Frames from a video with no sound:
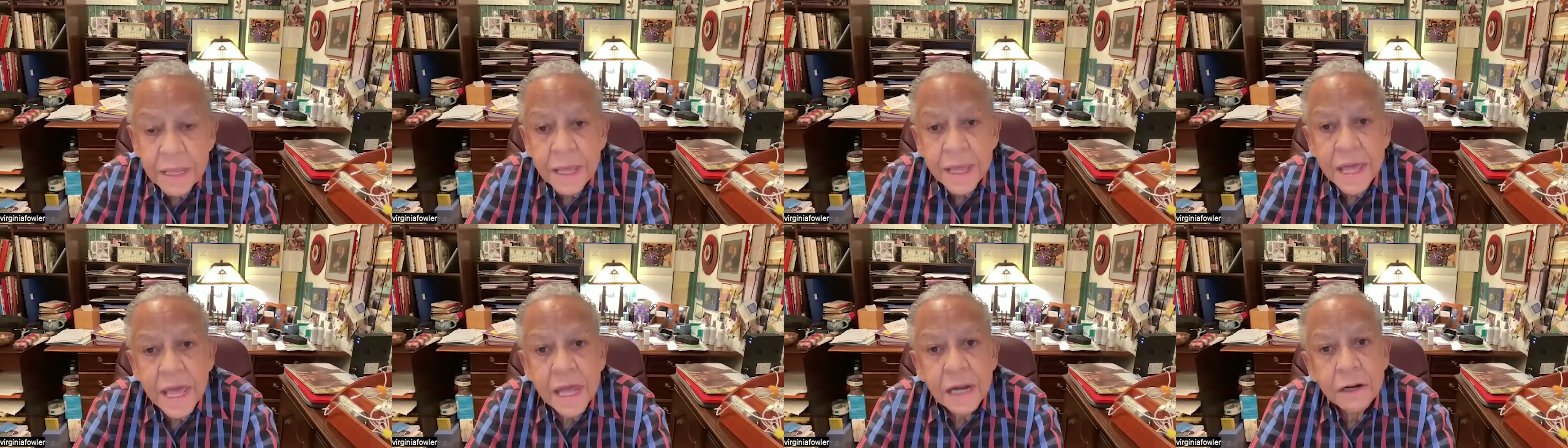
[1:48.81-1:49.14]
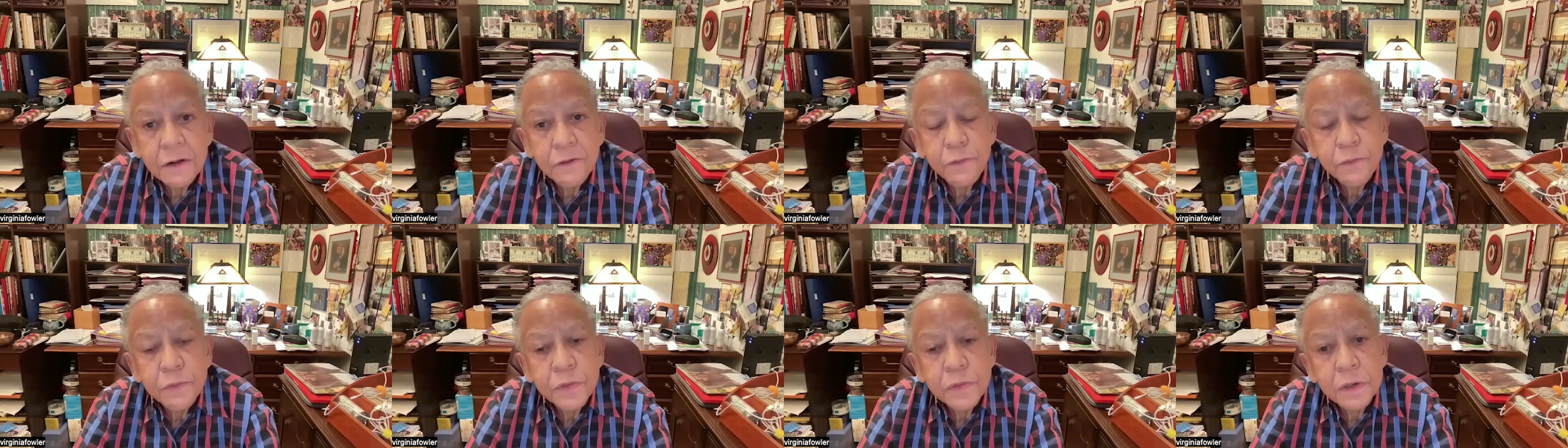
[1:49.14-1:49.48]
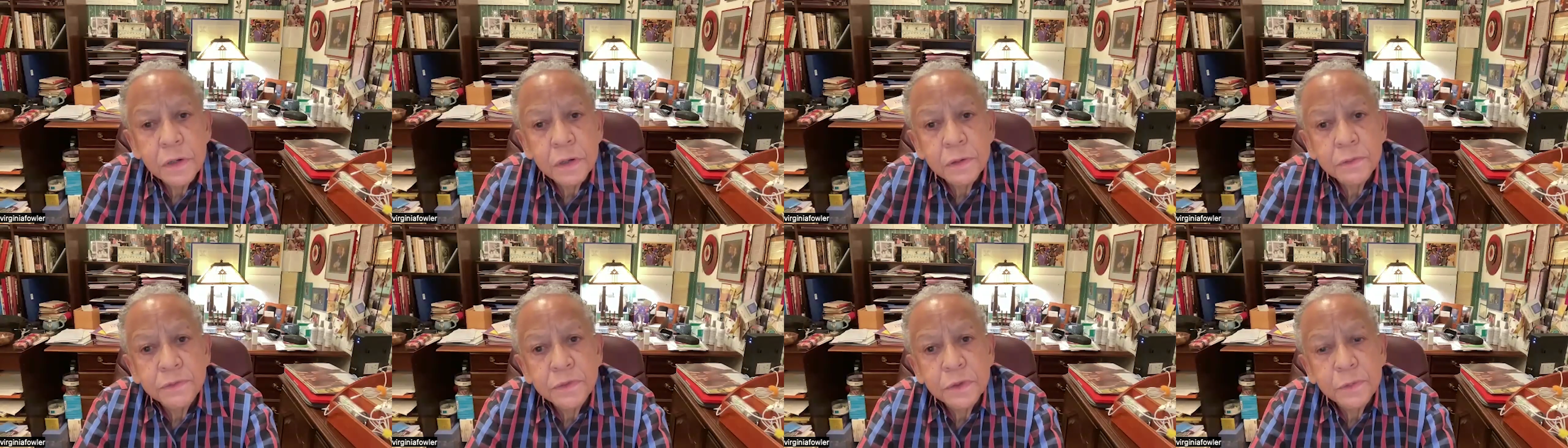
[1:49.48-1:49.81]
and of
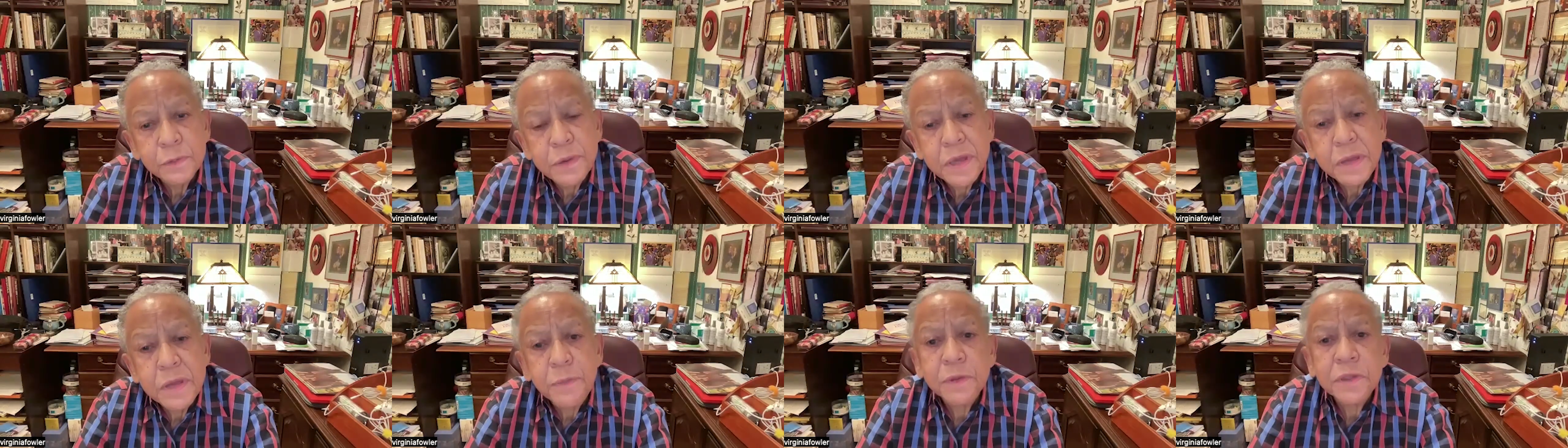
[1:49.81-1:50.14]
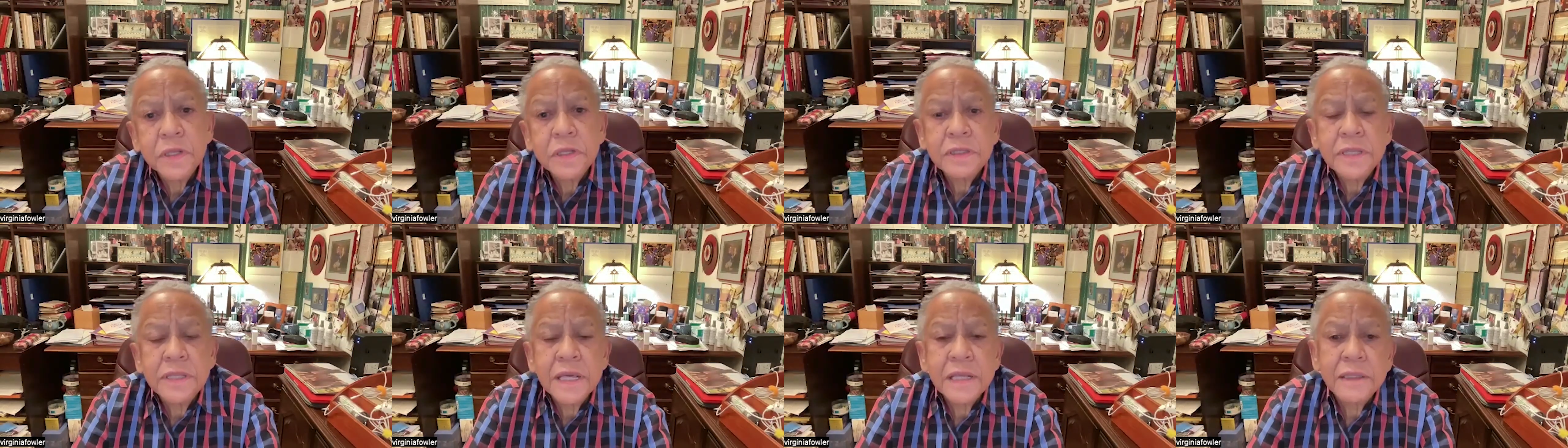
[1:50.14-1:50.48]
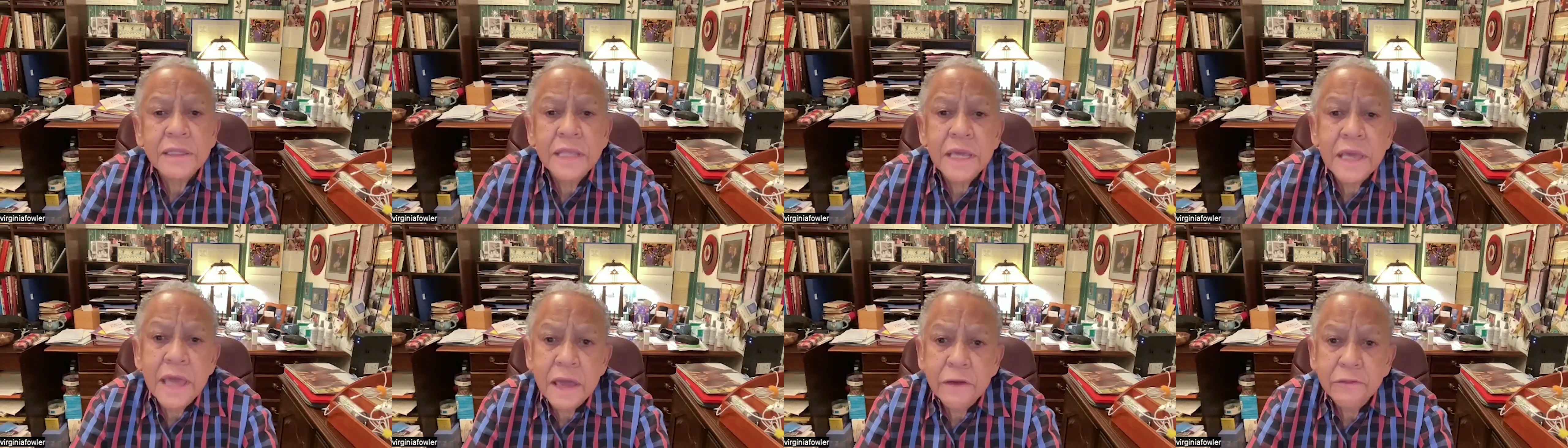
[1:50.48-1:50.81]
the people that
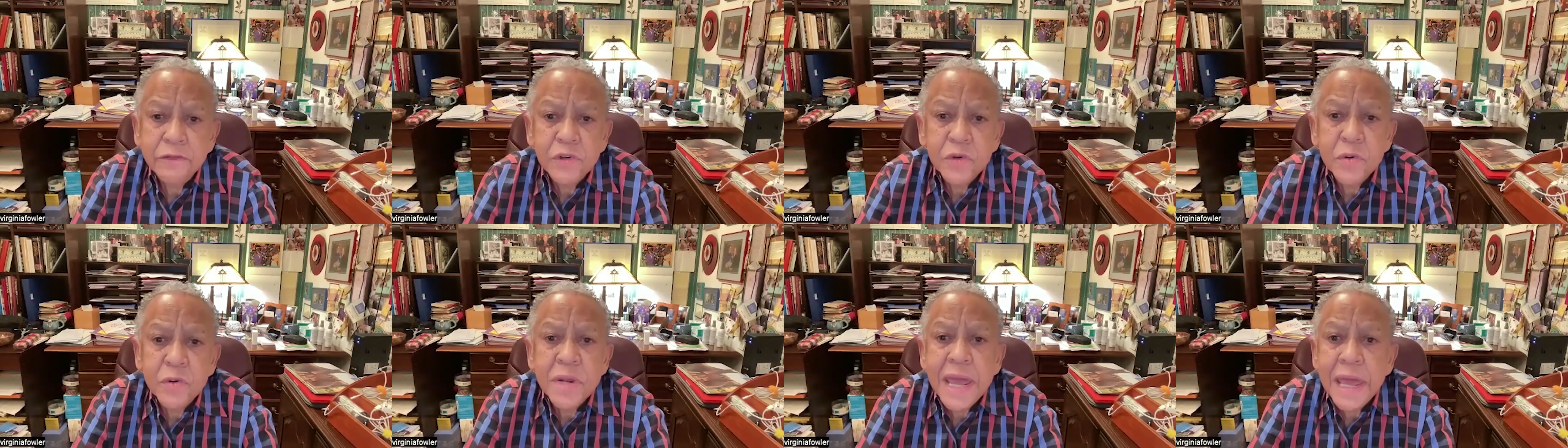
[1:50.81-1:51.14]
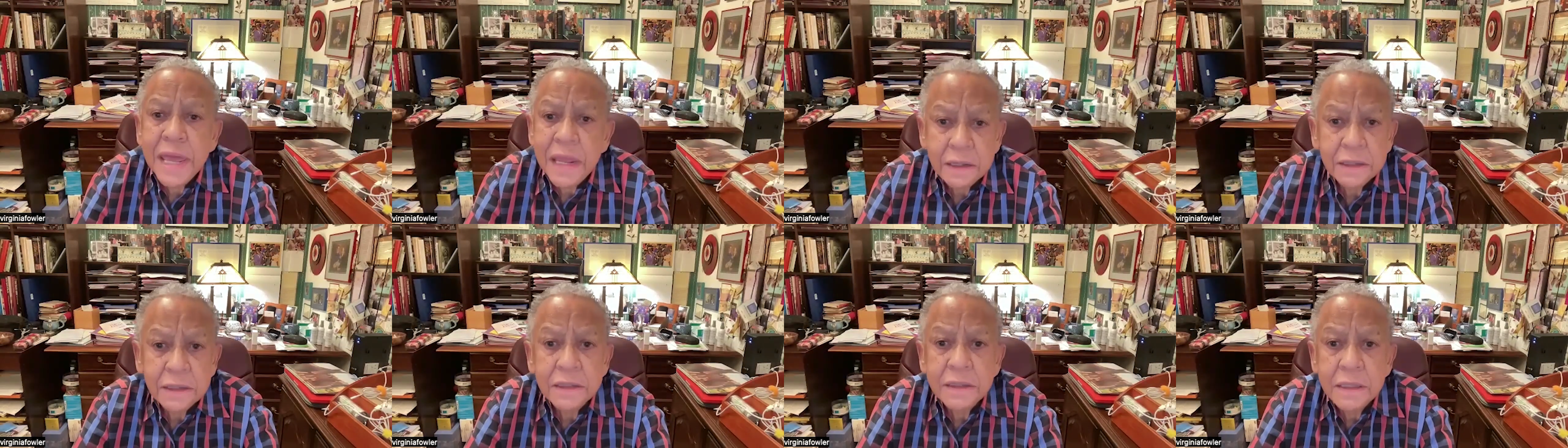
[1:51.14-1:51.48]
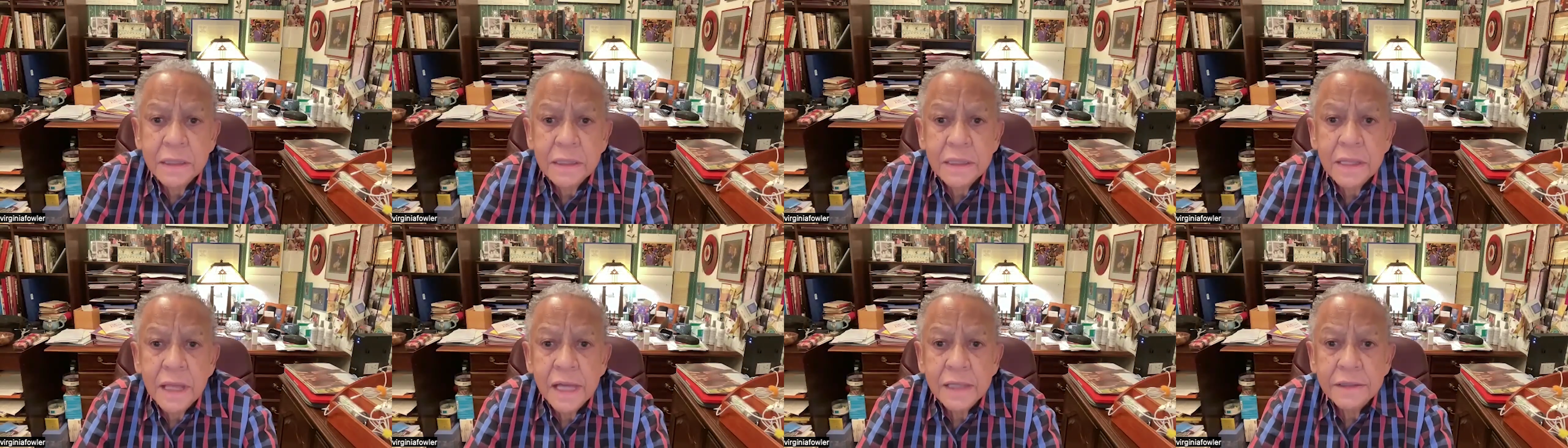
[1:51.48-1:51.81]
they have created.
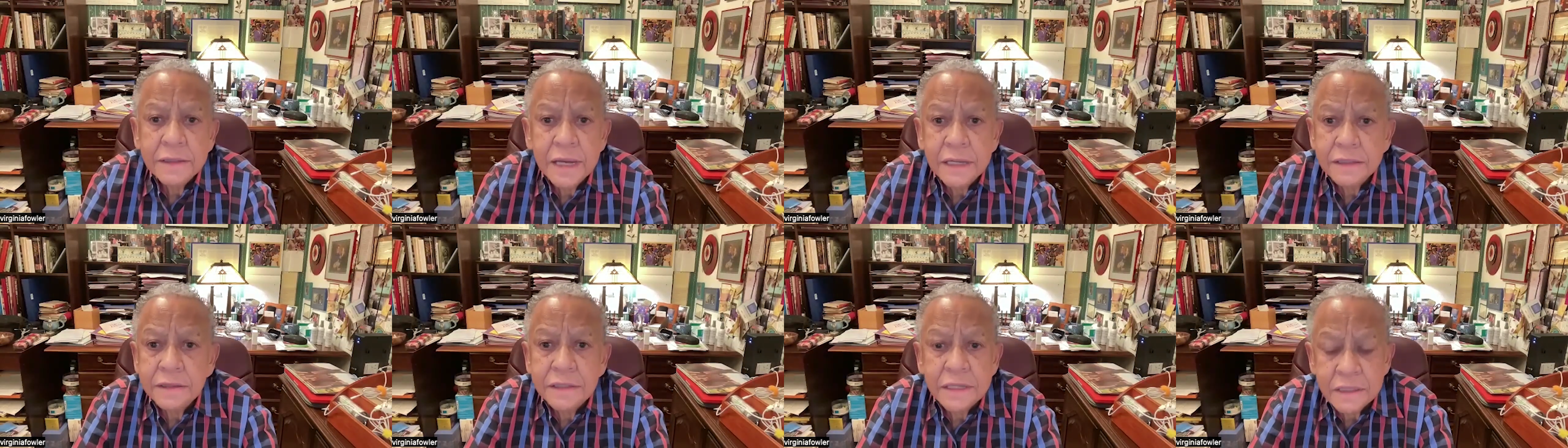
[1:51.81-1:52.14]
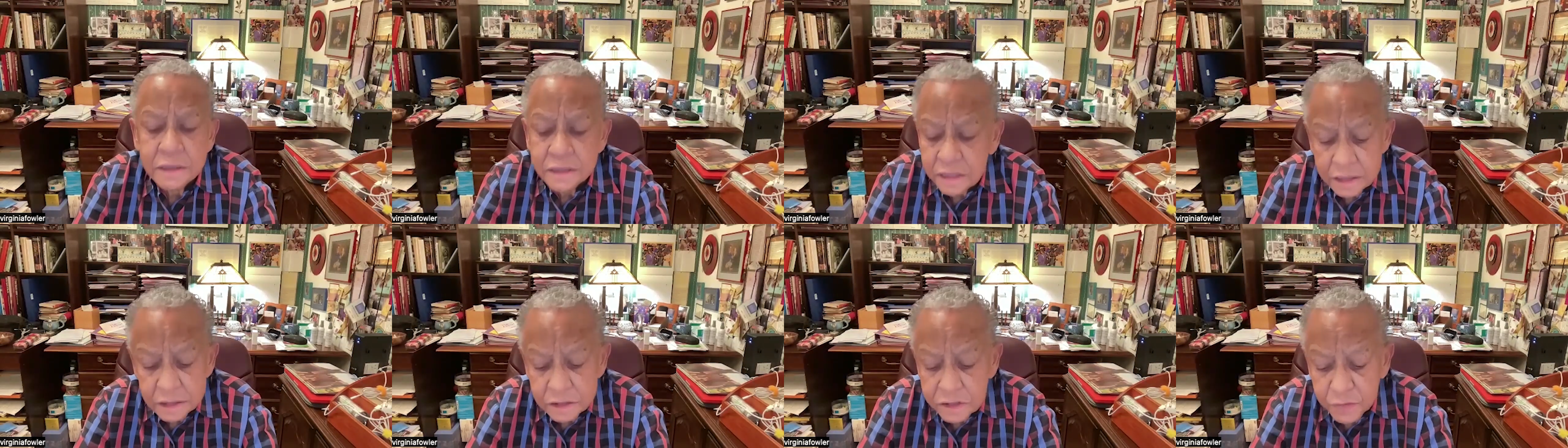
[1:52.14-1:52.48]
I think that